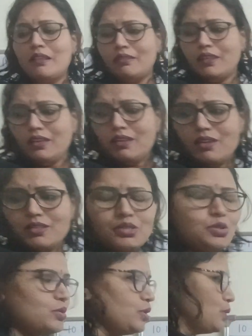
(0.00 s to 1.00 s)
They has
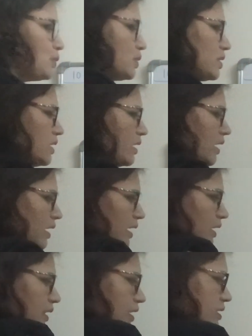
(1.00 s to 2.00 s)
to use,
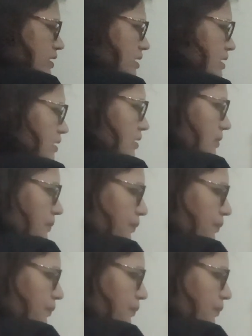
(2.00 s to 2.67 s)
this is the,